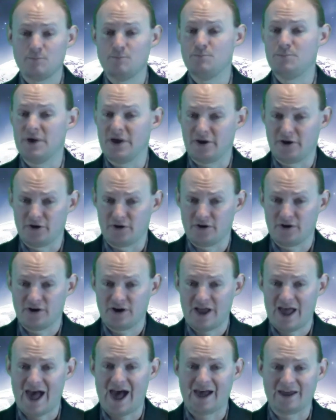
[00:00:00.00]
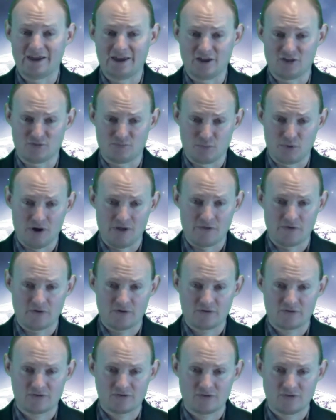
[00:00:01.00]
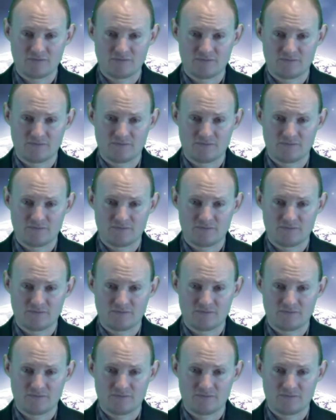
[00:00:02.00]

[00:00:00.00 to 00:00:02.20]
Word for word: bitter at his brothers.